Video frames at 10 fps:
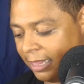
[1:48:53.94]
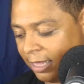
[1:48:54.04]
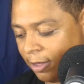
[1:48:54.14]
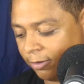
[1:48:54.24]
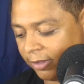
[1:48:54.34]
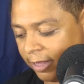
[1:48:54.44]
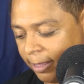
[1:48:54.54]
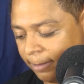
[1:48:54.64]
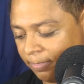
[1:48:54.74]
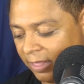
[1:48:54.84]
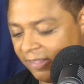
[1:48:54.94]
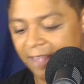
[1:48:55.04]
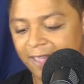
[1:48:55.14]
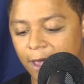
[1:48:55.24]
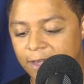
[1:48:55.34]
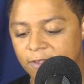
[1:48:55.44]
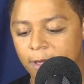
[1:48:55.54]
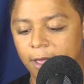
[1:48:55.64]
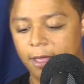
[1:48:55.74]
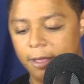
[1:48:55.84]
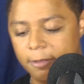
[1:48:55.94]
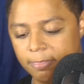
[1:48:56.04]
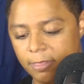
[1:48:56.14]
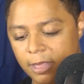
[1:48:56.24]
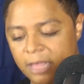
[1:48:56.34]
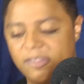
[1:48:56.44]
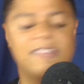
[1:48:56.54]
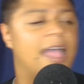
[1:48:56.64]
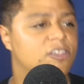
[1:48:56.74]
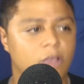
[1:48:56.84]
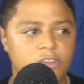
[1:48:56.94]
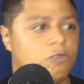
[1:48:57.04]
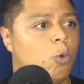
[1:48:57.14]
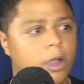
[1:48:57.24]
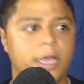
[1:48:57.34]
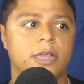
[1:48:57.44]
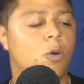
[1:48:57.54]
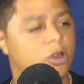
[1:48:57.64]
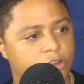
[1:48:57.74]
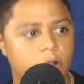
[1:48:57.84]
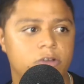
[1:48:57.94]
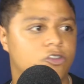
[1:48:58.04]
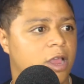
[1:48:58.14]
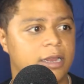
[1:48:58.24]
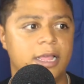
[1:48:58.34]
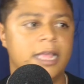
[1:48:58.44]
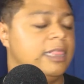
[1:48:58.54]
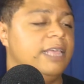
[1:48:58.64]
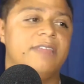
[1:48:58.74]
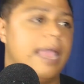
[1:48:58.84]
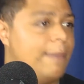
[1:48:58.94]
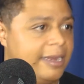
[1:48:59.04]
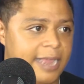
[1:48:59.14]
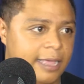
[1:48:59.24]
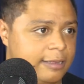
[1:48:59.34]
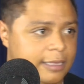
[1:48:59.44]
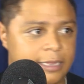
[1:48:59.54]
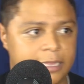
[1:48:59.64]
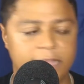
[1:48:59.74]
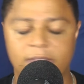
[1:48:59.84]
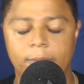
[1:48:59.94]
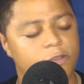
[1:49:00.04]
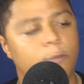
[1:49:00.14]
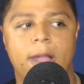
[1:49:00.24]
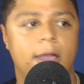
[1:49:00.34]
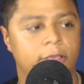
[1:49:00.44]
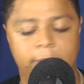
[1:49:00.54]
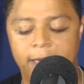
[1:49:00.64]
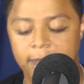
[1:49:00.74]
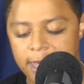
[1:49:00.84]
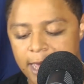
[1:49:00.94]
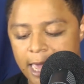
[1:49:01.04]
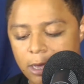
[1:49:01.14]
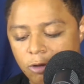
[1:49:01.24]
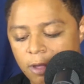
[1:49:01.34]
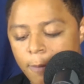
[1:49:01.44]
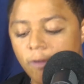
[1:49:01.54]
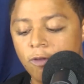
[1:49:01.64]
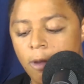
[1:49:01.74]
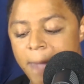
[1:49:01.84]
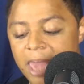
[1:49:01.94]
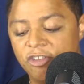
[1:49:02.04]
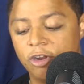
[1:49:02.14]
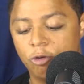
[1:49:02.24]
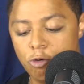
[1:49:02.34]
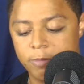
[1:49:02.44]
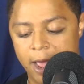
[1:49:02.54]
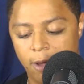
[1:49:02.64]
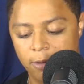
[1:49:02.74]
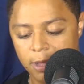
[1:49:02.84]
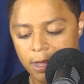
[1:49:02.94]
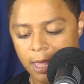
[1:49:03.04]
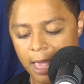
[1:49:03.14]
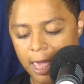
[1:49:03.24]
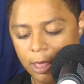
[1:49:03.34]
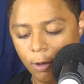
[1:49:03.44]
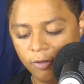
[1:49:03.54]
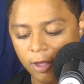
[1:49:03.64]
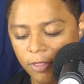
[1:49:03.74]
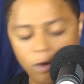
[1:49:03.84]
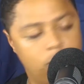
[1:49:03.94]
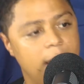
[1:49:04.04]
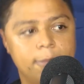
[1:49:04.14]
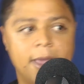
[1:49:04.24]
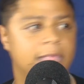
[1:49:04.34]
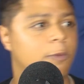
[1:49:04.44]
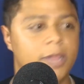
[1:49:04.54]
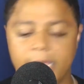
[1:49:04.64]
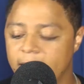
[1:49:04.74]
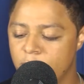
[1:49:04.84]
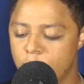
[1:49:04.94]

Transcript: he goes, he says how he's just working and going to church and trying to live day by day. And he's like, "I'm so proud of you, man." And he goes, I'm managing a group now. And he goes, "They're great, man. They really got the